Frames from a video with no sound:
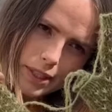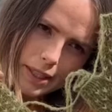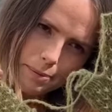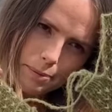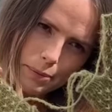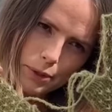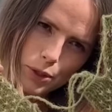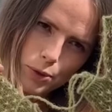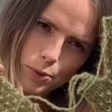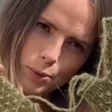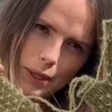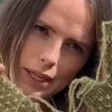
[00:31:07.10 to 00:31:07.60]
in
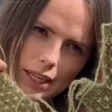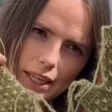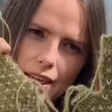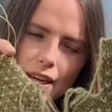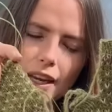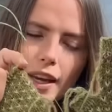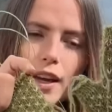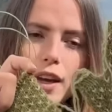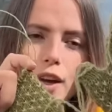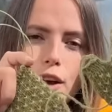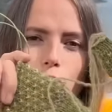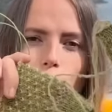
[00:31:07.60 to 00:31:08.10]
between
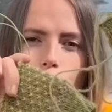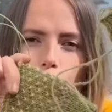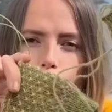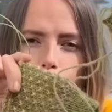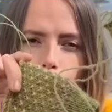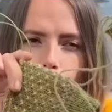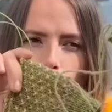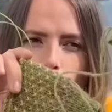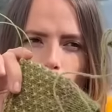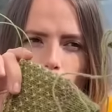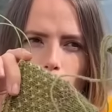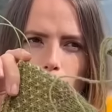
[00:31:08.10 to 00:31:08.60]

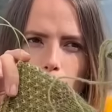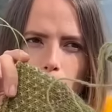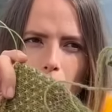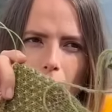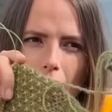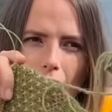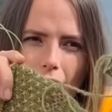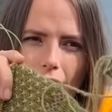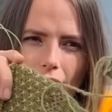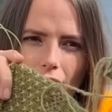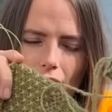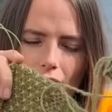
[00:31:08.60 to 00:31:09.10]
for
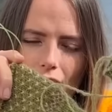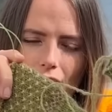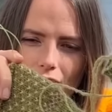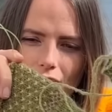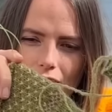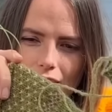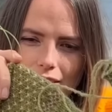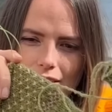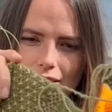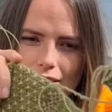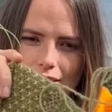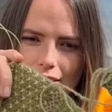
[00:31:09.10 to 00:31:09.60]
my
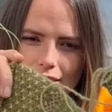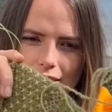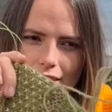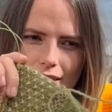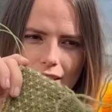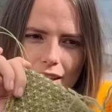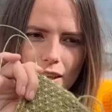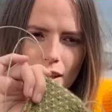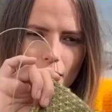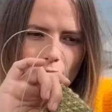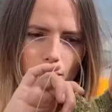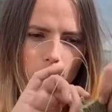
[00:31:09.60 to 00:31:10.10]
aunt.
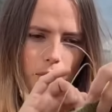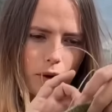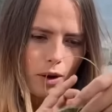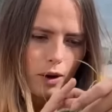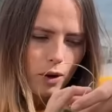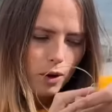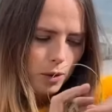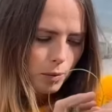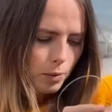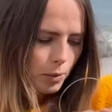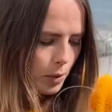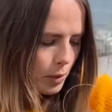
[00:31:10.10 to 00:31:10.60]

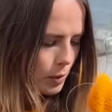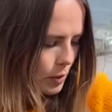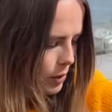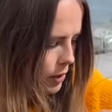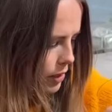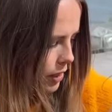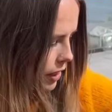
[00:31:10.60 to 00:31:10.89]
Almost